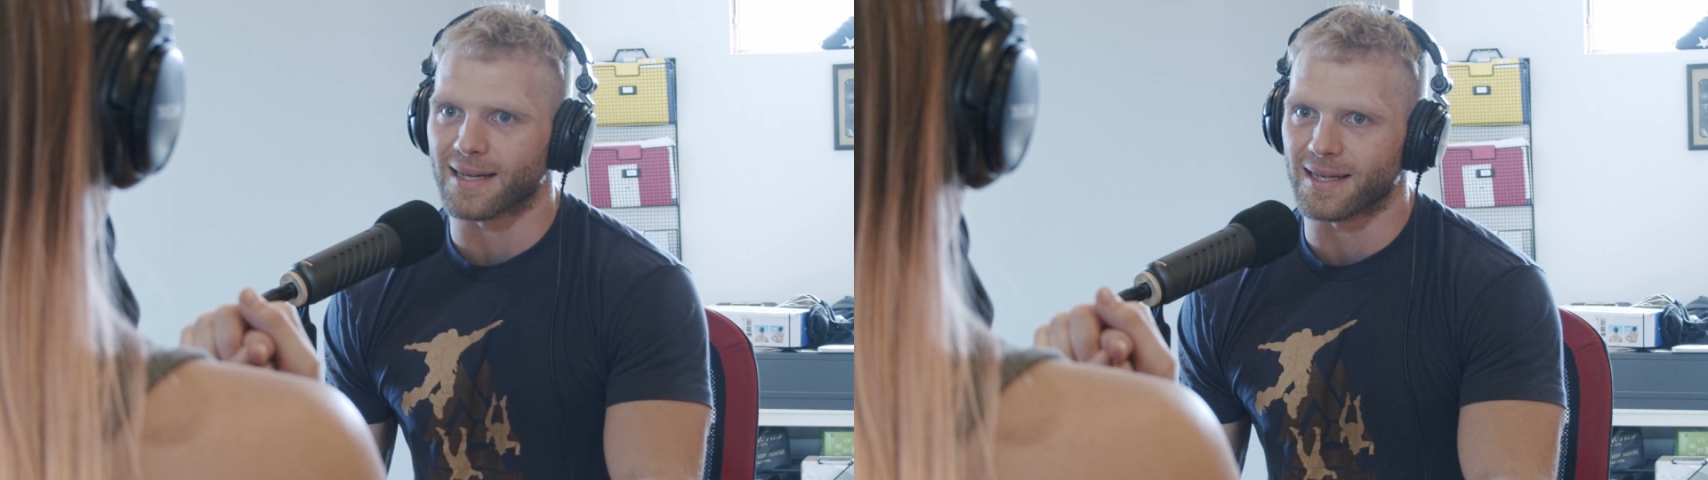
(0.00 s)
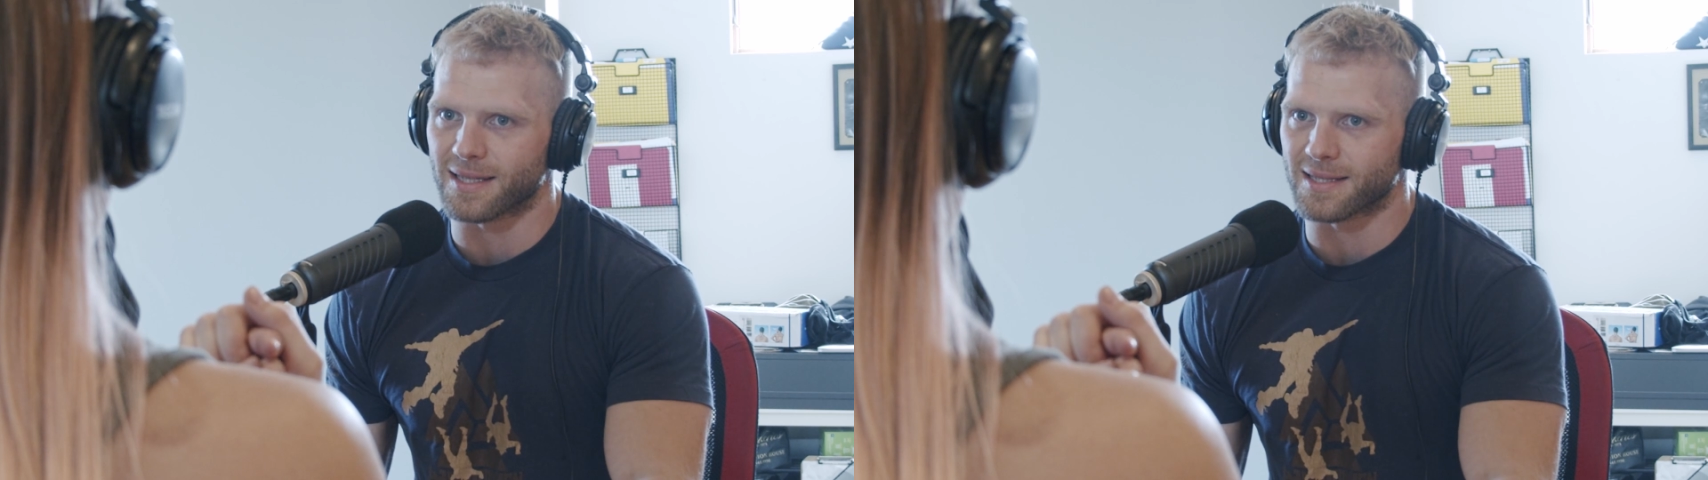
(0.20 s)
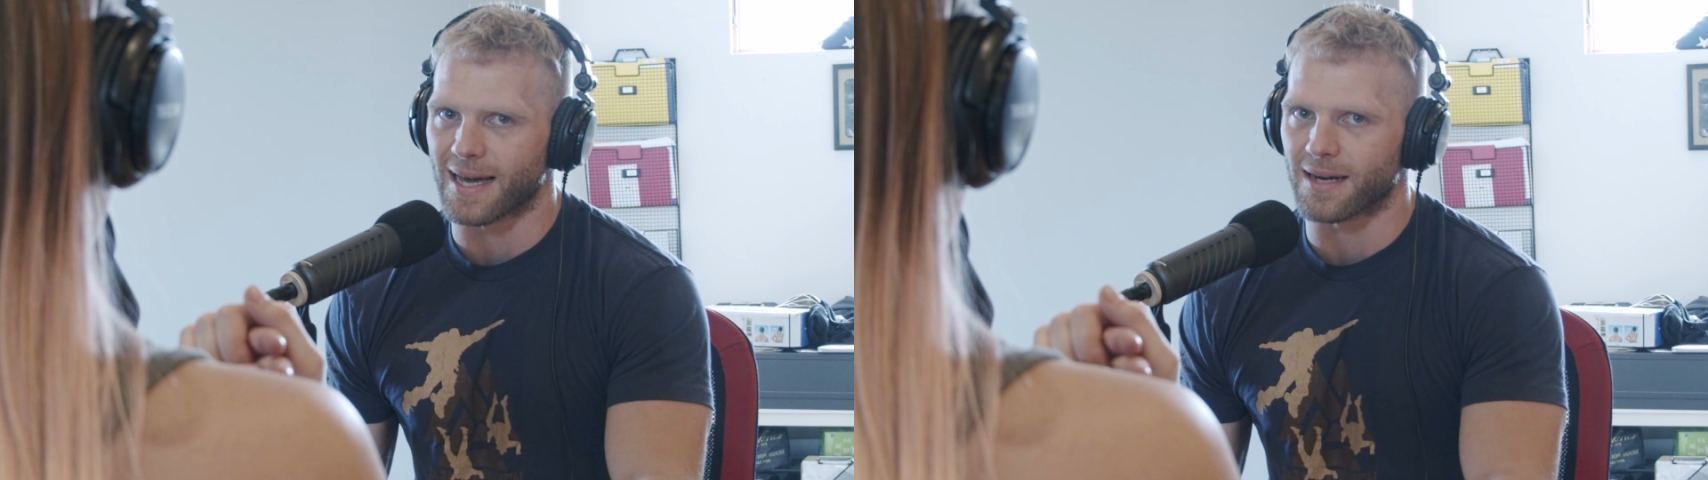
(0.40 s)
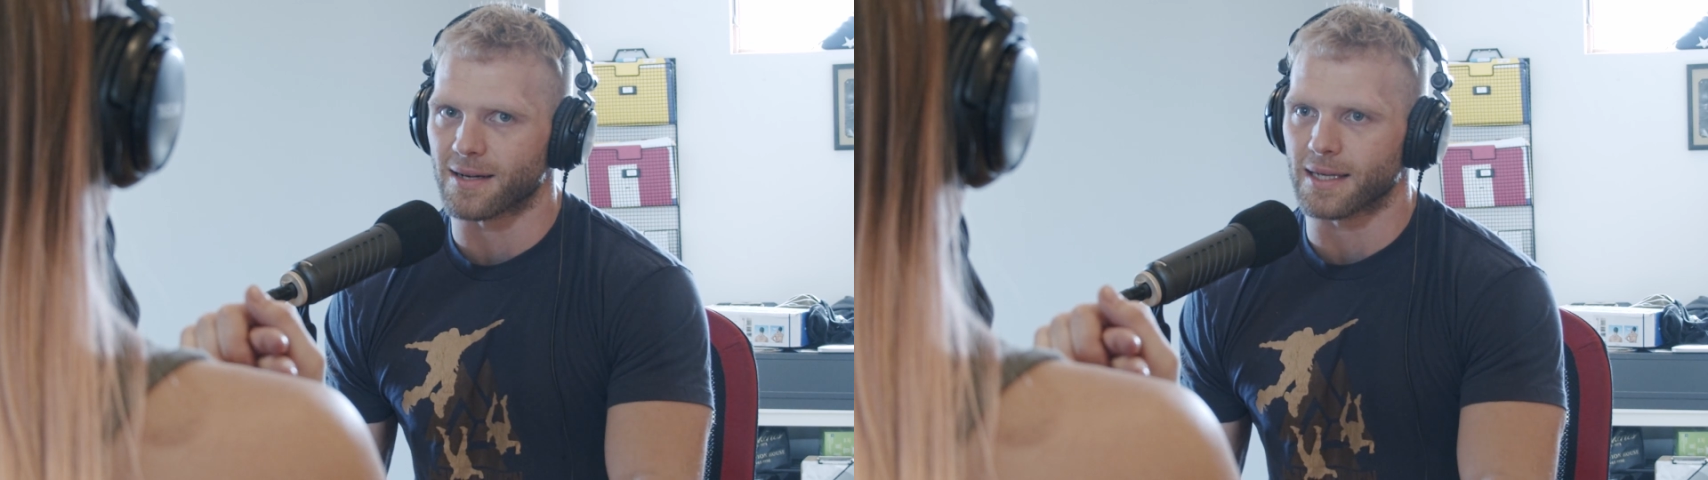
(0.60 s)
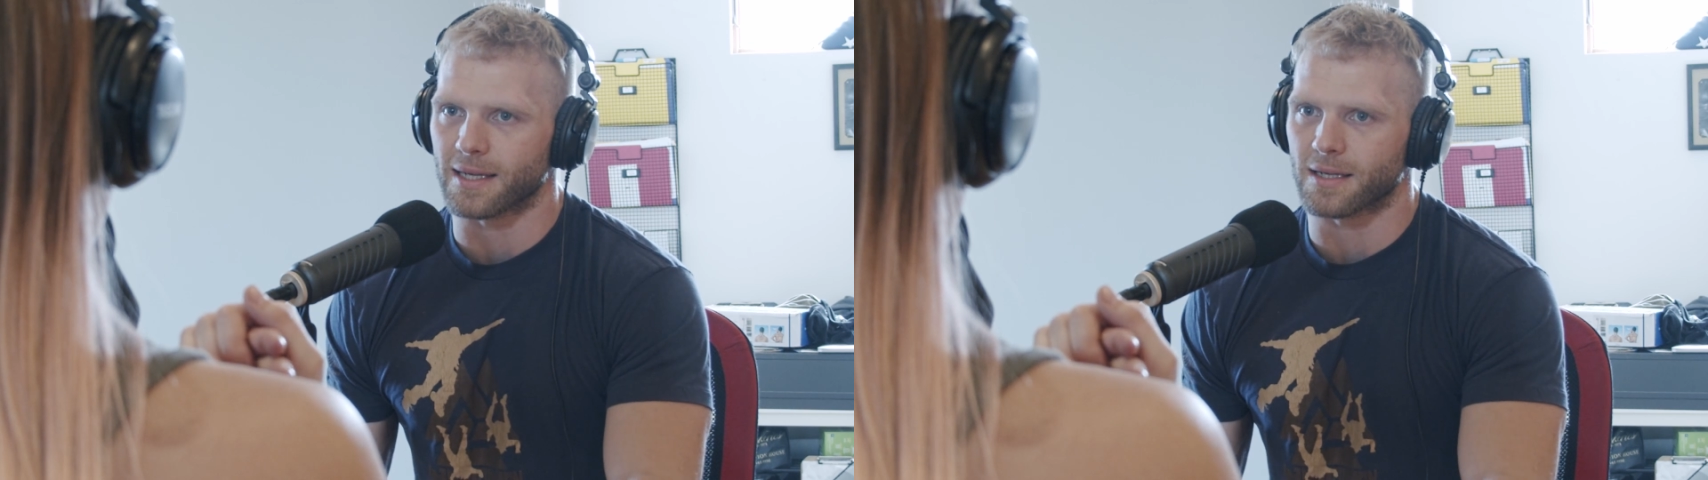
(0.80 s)
I can get
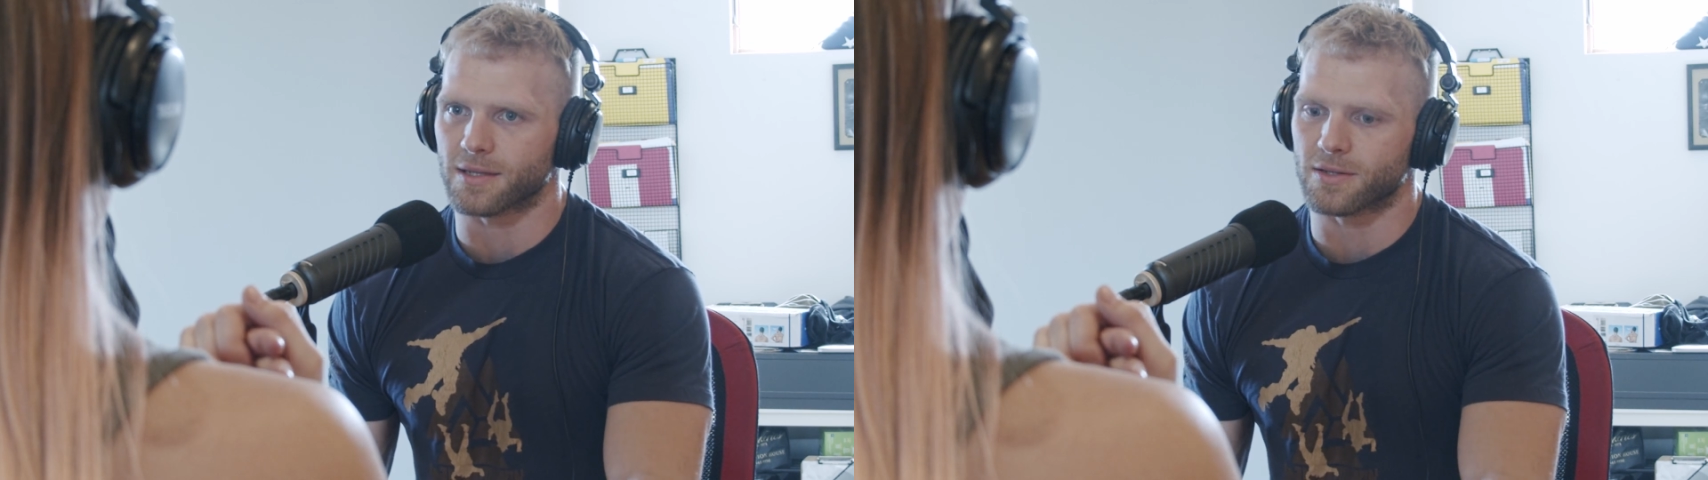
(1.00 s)
scattered, I can get on the